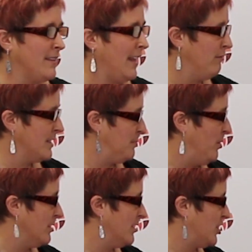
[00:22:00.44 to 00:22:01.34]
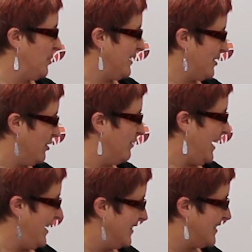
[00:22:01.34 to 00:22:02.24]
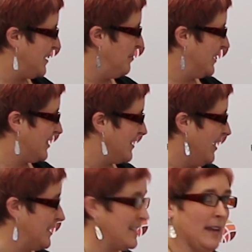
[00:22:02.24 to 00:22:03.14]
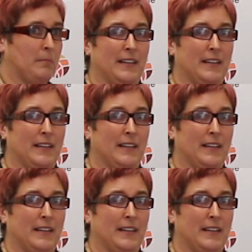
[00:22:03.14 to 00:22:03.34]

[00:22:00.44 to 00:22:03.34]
when they responded to our survey, and it's similar to Sandra saying,